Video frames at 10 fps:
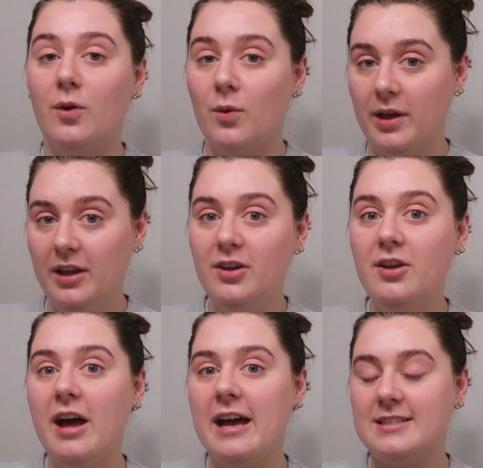put
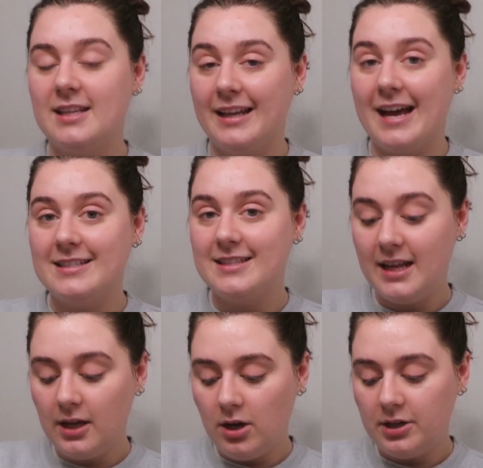oil as the last
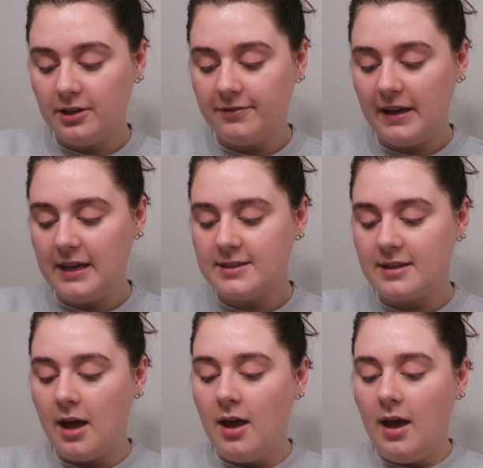thing on your face,